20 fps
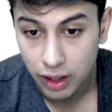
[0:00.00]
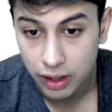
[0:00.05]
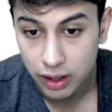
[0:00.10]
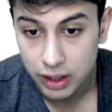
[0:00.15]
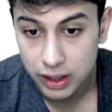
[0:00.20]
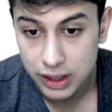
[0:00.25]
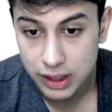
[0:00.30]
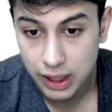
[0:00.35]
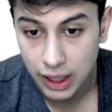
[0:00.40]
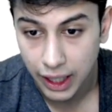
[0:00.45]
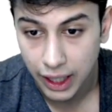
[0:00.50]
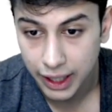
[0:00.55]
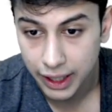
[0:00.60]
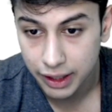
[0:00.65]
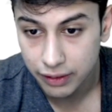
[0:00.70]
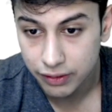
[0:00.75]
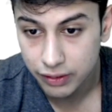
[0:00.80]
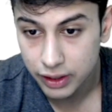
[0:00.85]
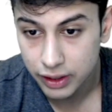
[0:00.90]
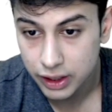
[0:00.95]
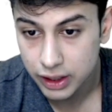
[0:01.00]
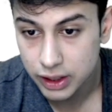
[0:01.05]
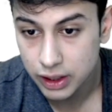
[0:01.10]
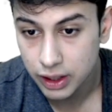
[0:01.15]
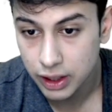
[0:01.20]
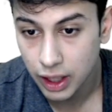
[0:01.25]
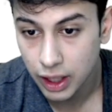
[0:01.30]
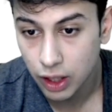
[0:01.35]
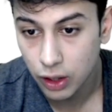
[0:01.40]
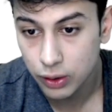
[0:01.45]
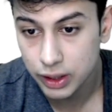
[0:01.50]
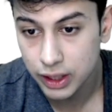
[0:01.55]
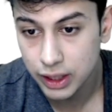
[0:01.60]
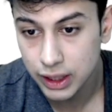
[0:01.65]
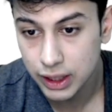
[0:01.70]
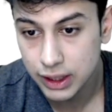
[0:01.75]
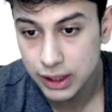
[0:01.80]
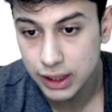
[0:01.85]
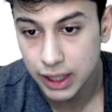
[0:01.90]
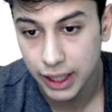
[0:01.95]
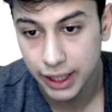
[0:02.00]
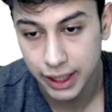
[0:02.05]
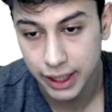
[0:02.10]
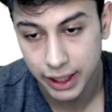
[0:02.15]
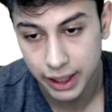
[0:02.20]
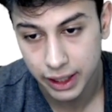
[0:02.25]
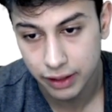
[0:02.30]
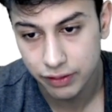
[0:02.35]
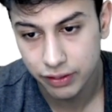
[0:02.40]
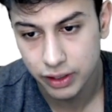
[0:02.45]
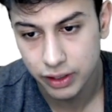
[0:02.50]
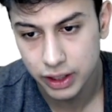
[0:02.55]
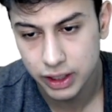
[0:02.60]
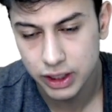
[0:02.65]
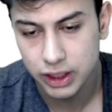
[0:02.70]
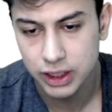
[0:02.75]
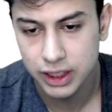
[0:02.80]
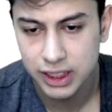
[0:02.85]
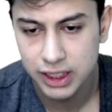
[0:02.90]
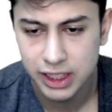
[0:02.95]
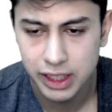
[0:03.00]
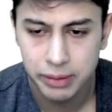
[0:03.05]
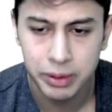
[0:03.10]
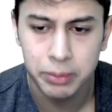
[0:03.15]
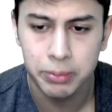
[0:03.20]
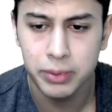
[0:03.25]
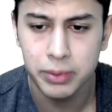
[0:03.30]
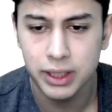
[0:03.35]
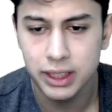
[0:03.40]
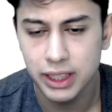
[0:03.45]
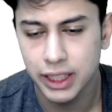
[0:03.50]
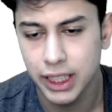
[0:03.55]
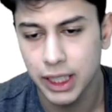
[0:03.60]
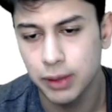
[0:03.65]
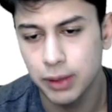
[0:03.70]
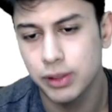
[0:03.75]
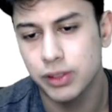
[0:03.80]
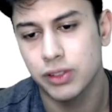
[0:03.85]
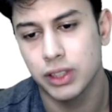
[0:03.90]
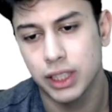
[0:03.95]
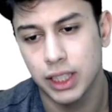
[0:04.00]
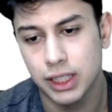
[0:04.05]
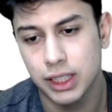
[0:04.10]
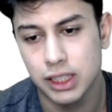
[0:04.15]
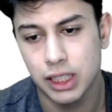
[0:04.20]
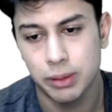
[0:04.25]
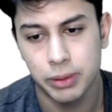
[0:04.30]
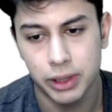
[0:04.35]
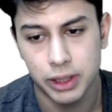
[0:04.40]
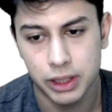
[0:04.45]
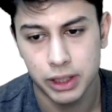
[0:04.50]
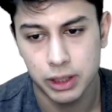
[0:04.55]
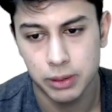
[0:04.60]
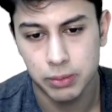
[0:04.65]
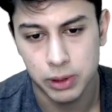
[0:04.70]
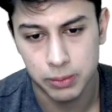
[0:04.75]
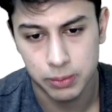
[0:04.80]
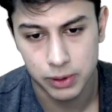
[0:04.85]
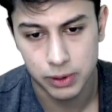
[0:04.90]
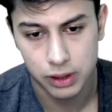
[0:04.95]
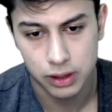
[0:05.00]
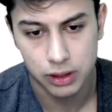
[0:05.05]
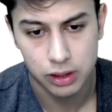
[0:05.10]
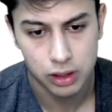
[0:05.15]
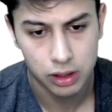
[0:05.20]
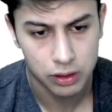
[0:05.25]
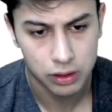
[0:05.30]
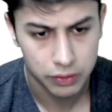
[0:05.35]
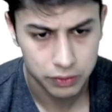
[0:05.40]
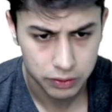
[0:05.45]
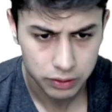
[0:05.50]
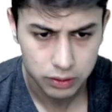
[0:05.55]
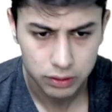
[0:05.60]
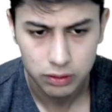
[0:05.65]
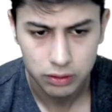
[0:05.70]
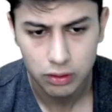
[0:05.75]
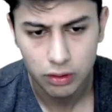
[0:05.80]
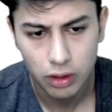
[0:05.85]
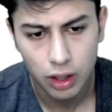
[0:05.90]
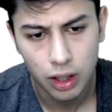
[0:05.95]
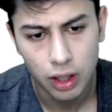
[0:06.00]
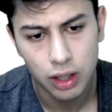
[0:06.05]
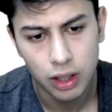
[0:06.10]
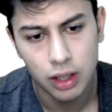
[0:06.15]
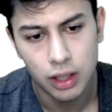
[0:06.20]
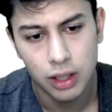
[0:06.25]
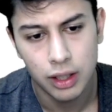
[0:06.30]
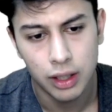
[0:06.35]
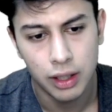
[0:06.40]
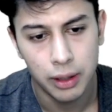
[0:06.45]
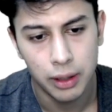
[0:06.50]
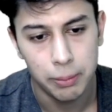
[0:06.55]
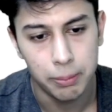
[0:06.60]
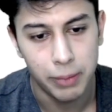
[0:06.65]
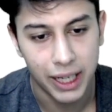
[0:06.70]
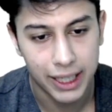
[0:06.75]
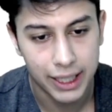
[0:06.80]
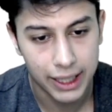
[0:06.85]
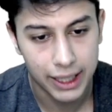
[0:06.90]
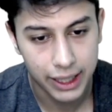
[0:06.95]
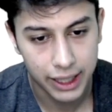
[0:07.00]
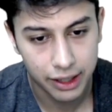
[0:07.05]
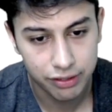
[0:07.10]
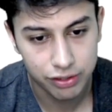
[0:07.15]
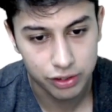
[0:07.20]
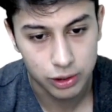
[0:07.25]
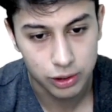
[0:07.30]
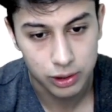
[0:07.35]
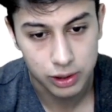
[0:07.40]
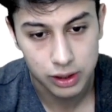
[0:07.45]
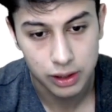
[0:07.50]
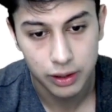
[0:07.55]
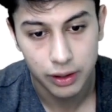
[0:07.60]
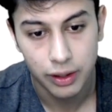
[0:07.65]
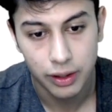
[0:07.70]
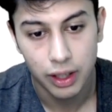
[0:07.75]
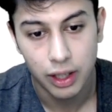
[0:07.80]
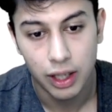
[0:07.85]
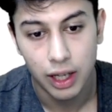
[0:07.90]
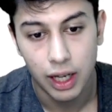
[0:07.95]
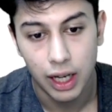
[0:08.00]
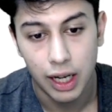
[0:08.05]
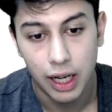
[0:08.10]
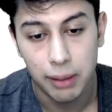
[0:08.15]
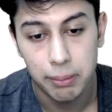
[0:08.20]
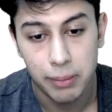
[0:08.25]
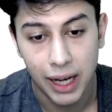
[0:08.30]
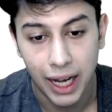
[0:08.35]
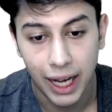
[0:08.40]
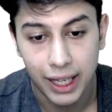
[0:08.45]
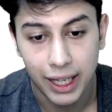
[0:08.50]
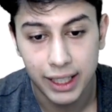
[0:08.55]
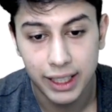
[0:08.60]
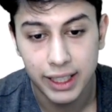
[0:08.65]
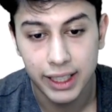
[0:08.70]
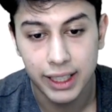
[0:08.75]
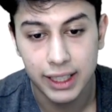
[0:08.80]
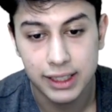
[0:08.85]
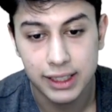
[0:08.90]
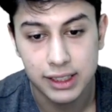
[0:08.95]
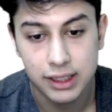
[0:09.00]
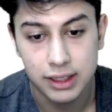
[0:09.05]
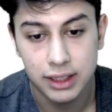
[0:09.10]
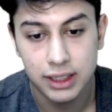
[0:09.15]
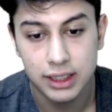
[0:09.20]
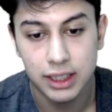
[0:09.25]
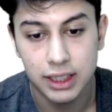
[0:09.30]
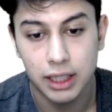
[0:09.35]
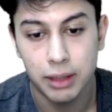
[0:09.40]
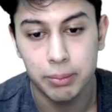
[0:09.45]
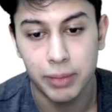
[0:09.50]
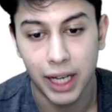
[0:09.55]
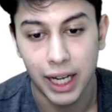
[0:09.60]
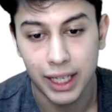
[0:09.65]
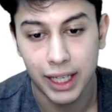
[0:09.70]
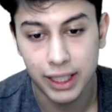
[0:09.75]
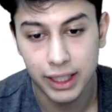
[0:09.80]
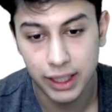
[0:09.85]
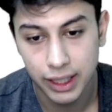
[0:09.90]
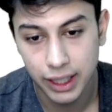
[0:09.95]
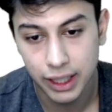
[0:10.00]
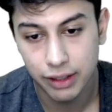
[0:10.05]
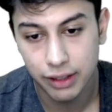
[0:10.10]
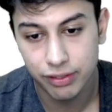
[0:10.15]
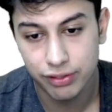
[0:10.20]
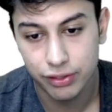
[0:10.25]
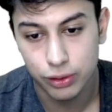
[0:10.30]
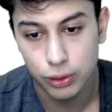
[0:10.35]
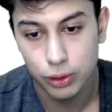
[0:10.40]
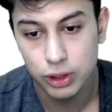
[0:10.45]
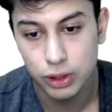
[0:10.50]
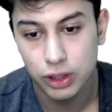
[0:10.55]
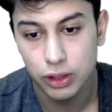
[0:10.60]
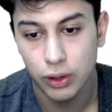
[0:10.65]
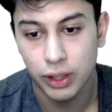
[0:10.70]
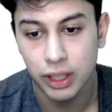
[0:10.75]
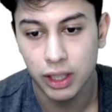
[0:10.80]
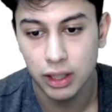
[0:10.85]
sliding friction. Now there is kinetic friction. Just remember the names for the examination purposes. Magnetic force. A magnet exerts a magnetic force on